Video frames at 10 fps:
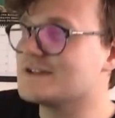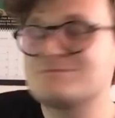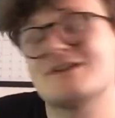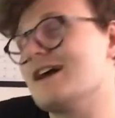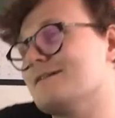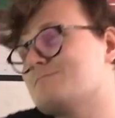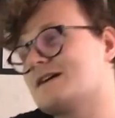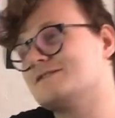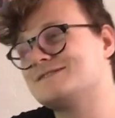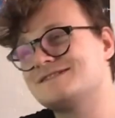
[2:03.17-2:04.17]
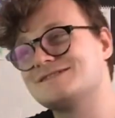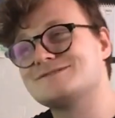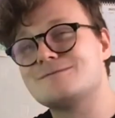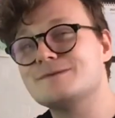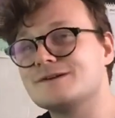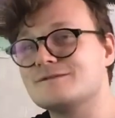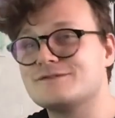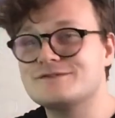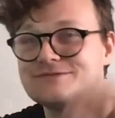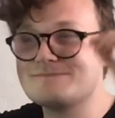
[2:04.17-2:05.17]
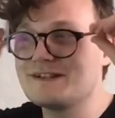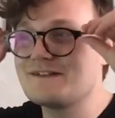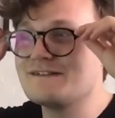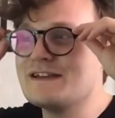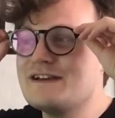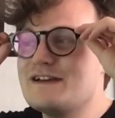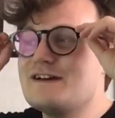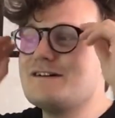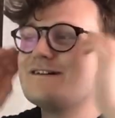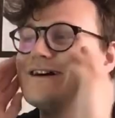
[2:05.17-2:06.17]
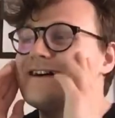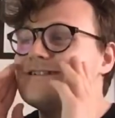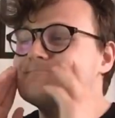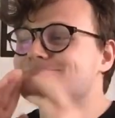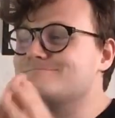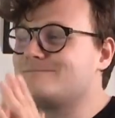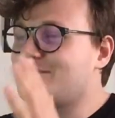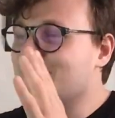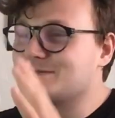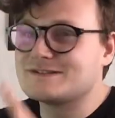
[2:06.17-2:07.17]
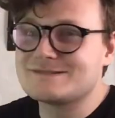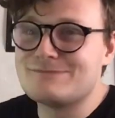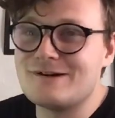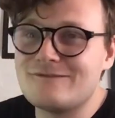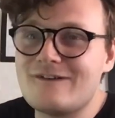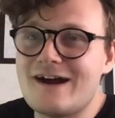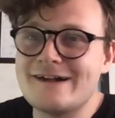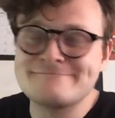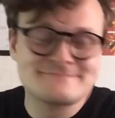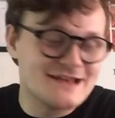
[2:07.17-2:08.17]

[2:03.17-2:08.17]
But yeah, back up to the topic of 100 million followers on Spotify.